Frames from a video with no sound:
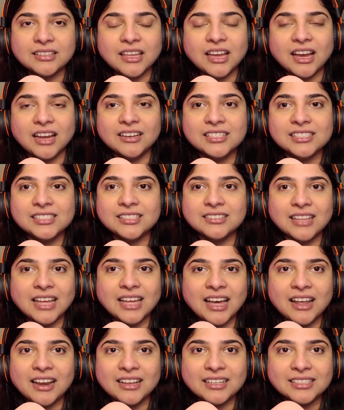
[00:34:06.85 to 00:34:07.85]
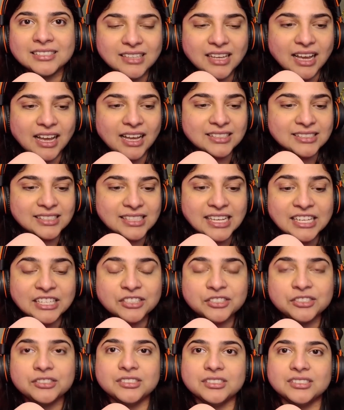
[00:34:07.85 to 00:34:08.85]
they understood that as
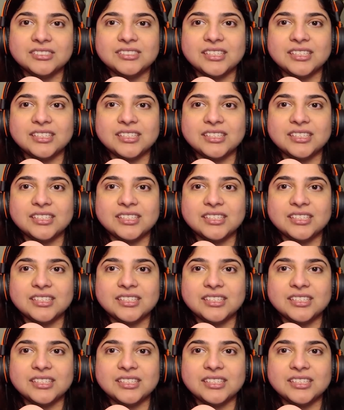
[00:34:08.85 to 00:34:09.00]
interest.